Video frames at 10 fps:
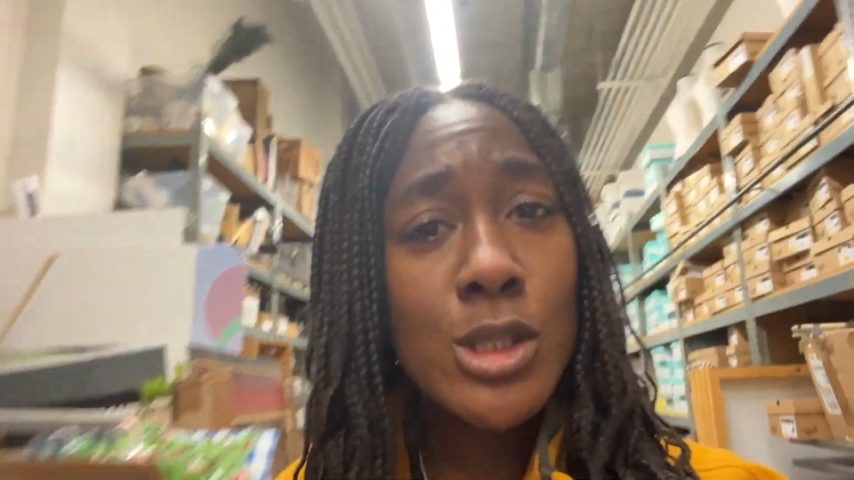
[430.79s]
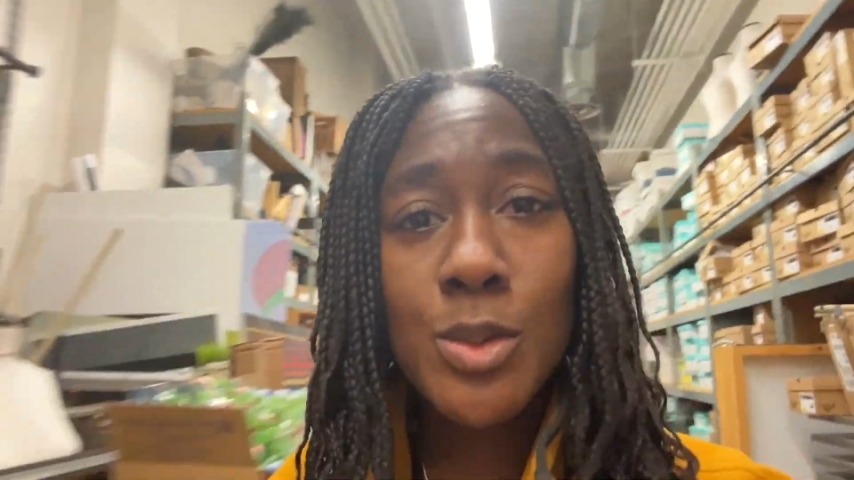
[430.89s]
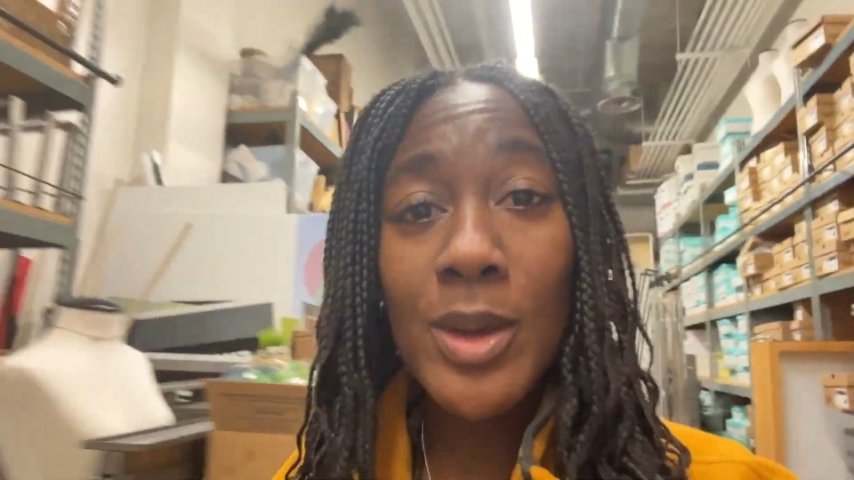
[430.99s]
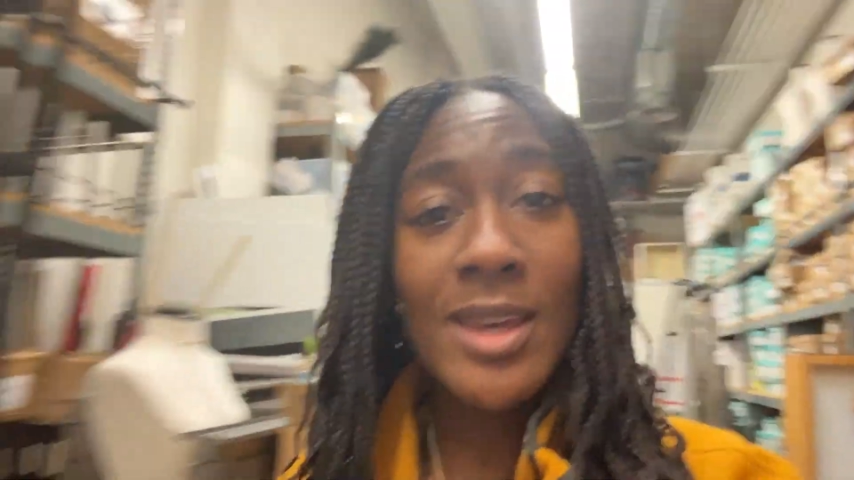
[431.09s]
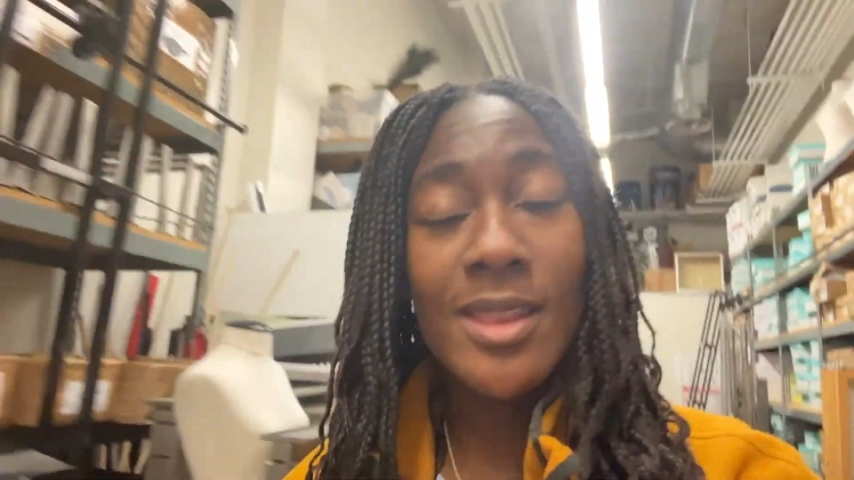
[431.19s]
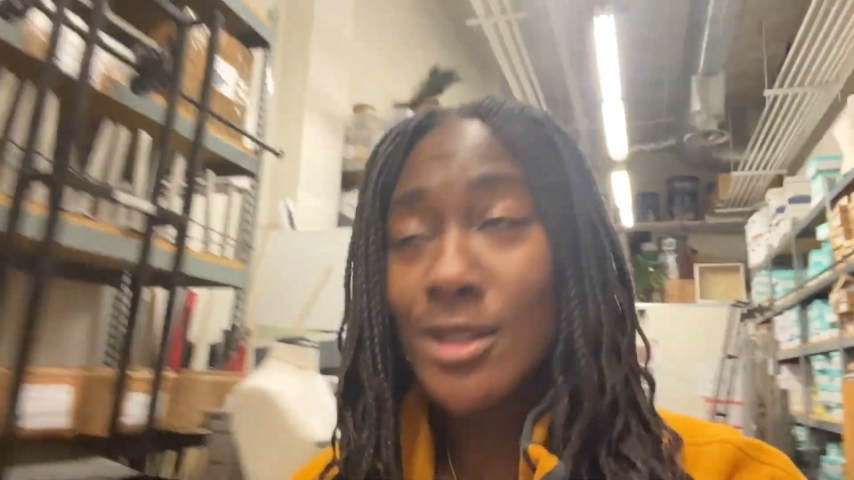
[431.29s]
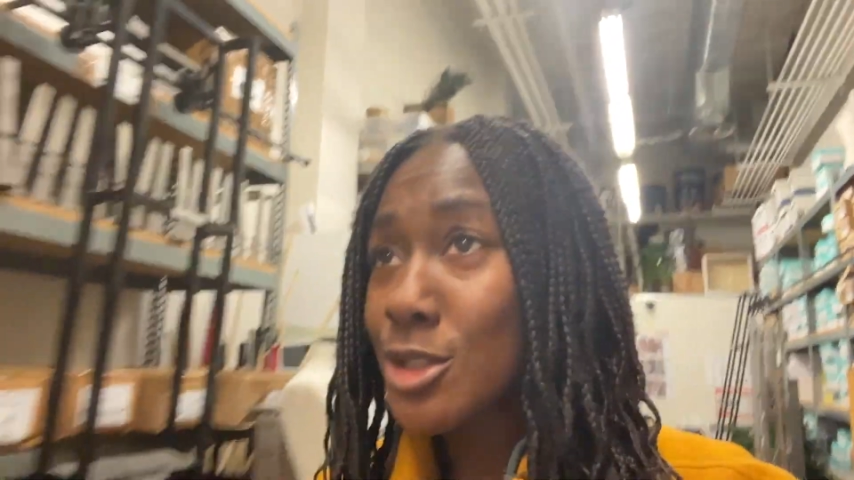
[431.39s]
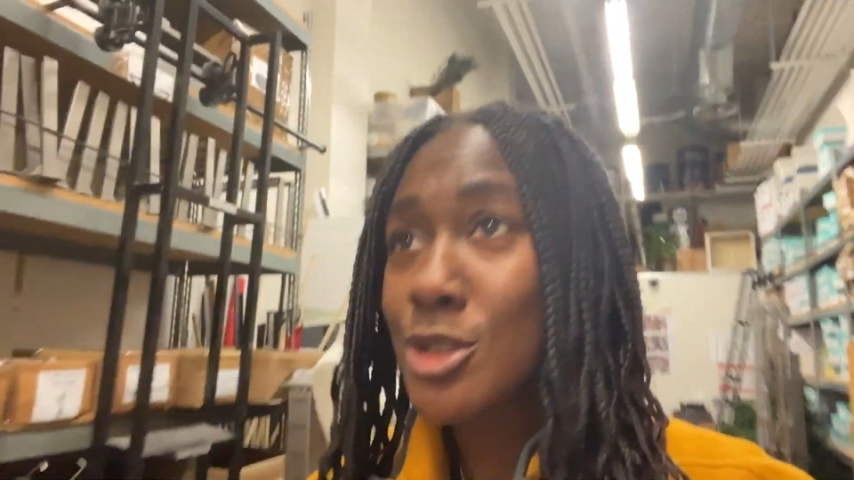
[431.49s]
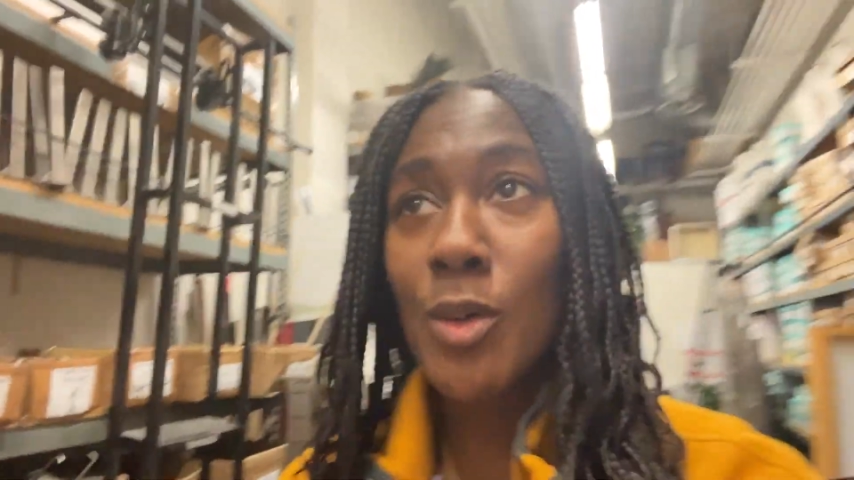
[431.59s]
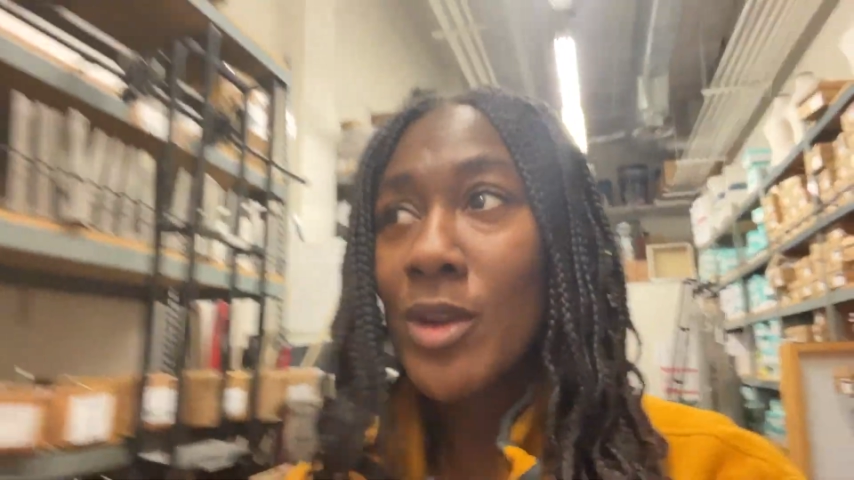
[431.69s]
sweet. That's
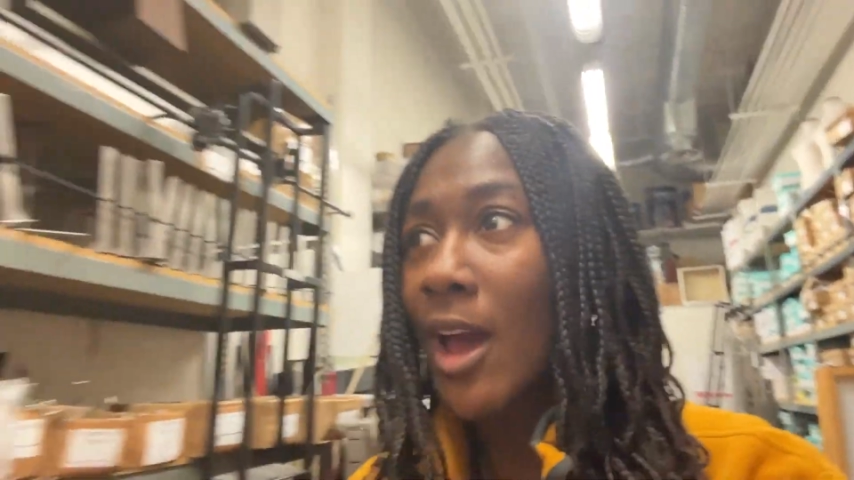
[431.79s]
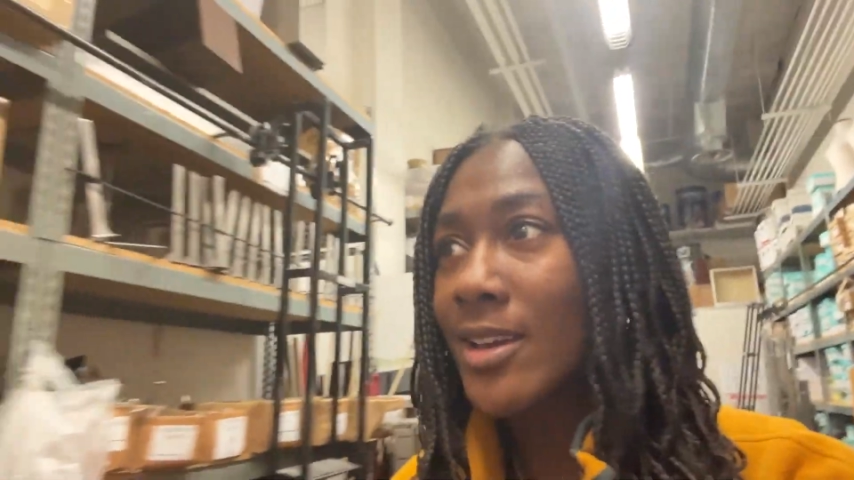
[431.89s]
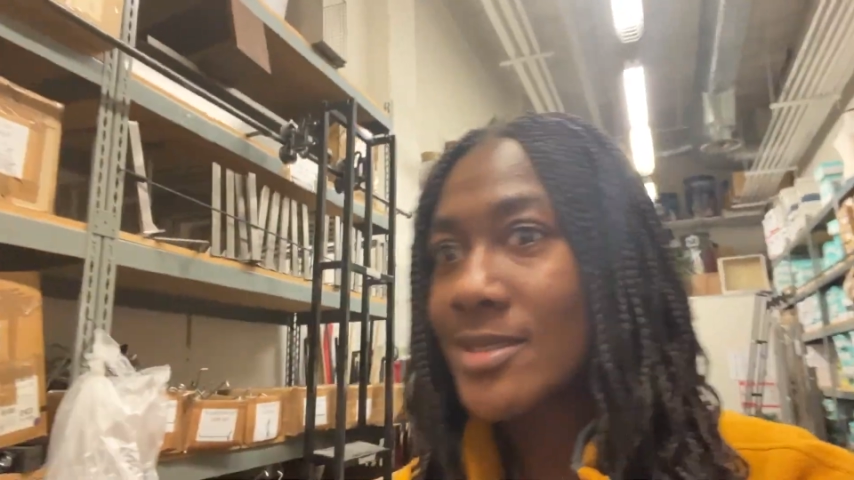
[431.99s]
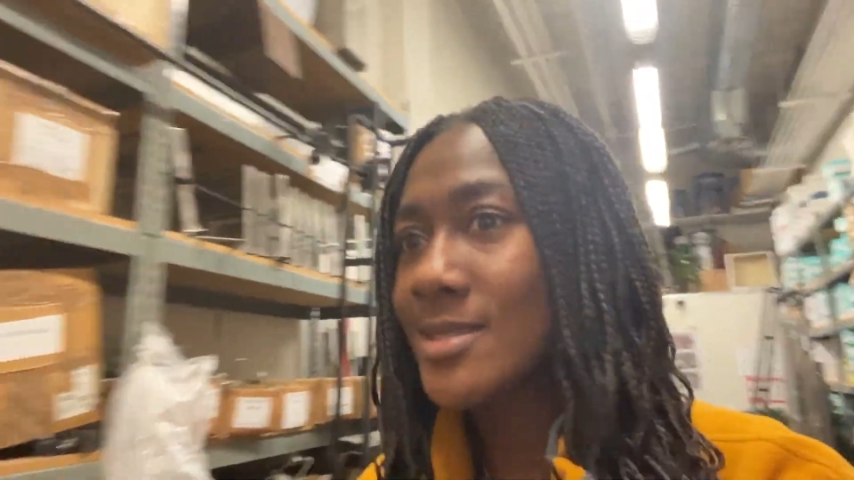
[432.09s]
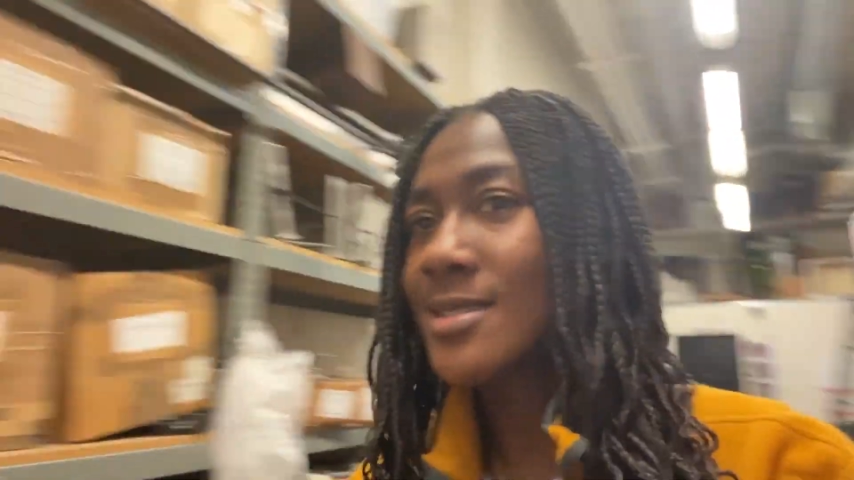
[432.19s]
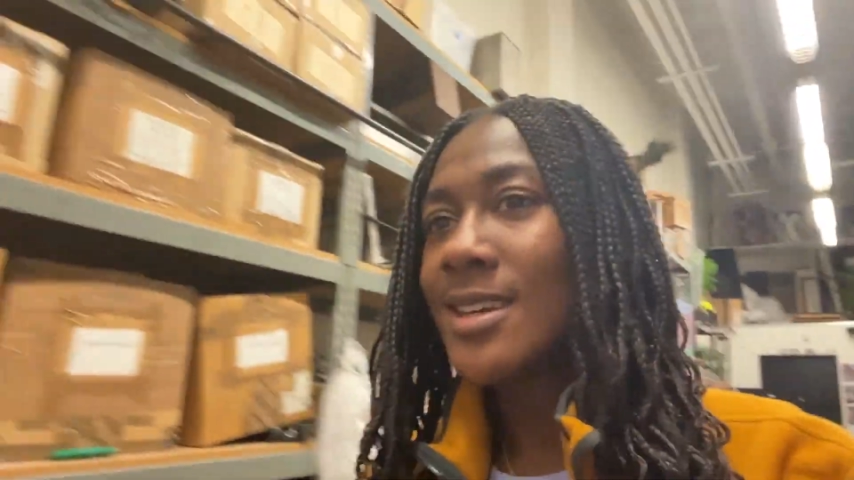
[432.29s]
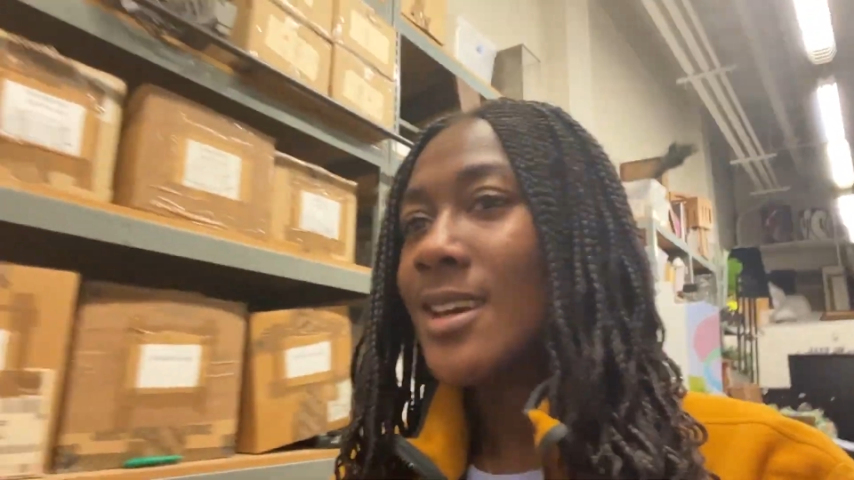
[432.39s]
so nice.